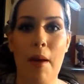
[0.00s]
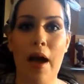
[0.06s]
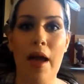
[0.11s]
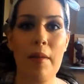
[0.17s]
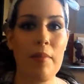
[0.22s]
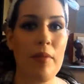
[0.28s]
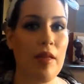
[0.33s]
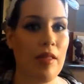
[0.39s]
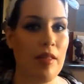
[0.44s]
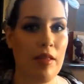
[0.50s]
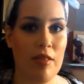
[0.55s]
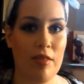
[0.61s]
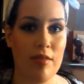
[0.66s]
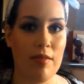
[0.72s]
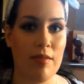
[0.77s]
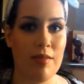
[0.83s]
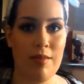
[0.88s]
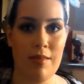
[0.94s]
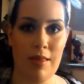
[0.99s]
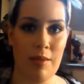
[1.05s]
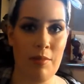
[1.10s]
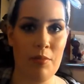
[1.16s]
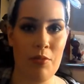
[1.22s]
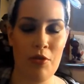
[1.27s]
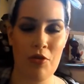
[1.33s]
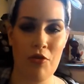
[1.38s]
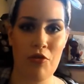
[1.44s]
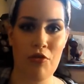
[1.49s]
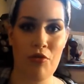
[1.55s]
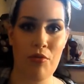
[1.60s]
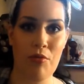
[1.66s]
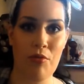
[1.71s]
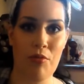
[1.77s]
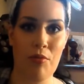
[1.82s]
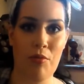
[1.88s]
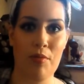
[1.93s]
my platelets seemed
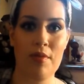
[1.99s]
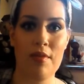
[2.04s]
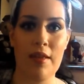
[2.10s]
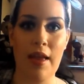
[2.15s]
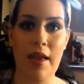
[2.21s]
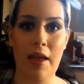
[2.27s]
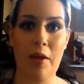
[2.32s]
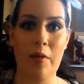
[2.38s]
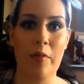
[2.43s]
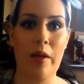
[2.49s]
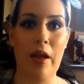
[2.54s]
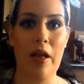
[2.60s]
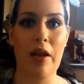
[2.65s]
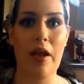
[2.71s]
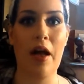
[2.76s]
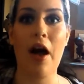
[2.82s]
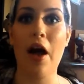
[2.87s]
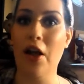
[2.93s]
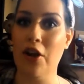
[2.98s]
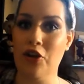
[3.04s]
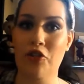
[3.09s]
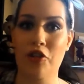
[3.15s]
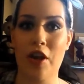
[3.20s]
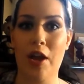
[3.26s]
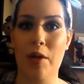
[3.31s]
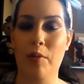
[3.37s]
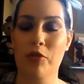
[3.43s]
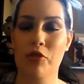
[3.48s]
to stay around 100,